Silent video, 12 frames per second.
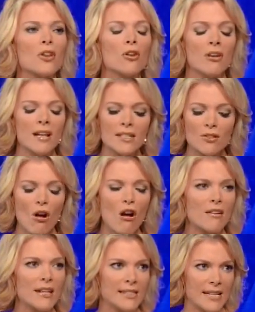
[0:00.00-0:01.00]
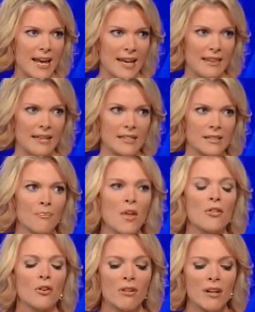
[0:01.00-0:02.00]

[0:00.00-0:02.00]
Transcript: That'll be lawsuits all day down.